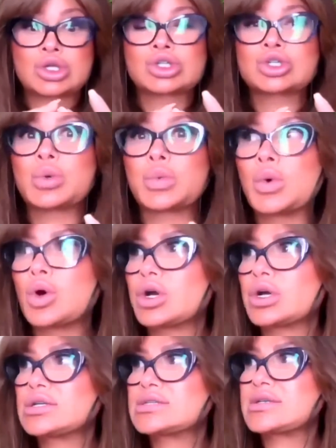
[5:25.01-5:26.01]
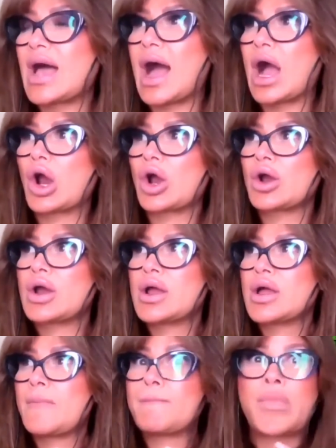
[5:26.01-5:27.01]
towards our
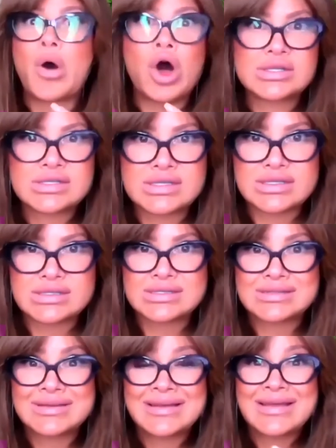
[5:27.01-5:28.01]
bosses.